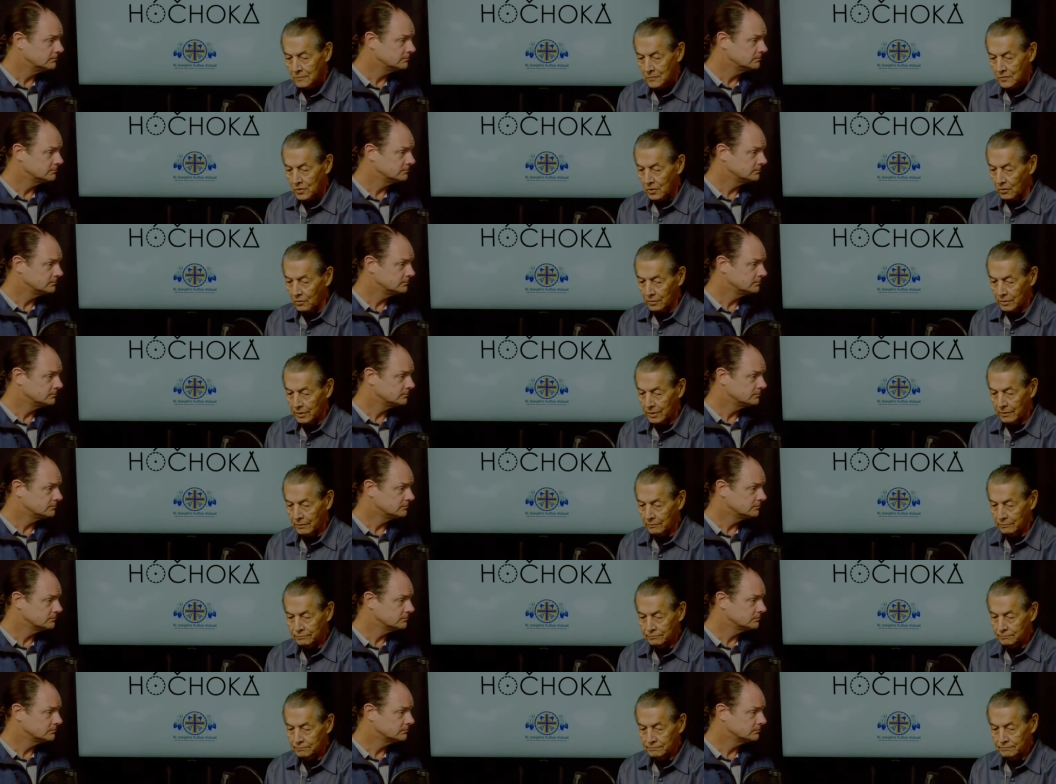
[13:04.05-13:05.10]
Speaker 1: so you
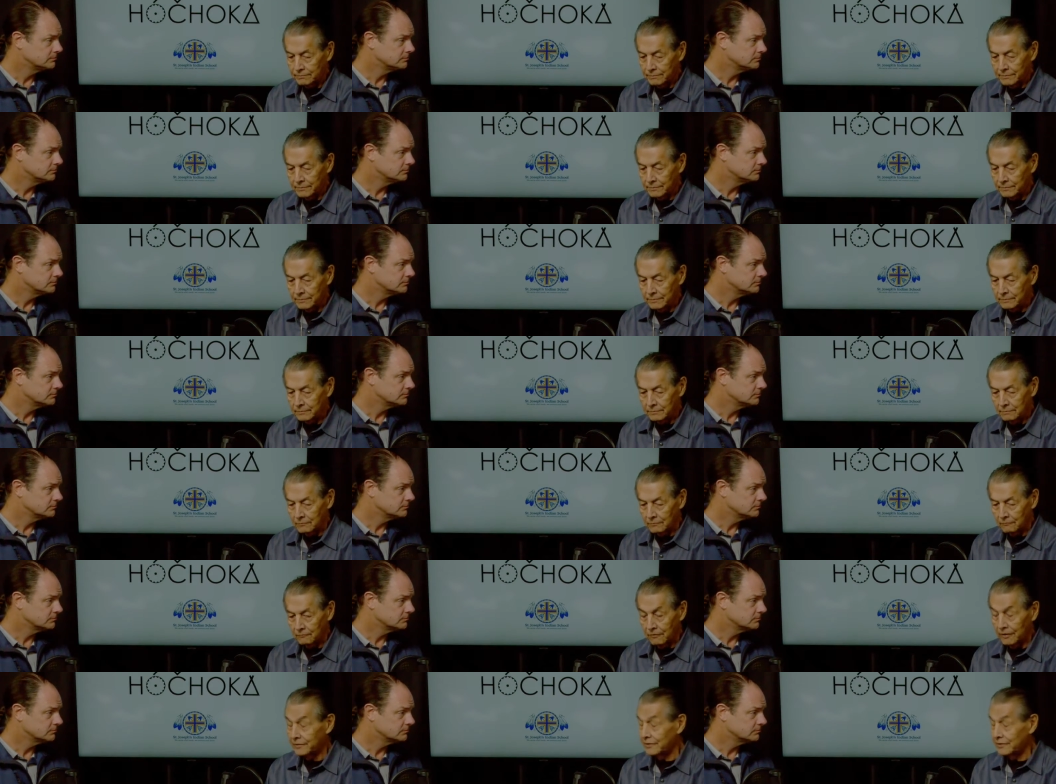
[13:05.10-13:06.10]
know, we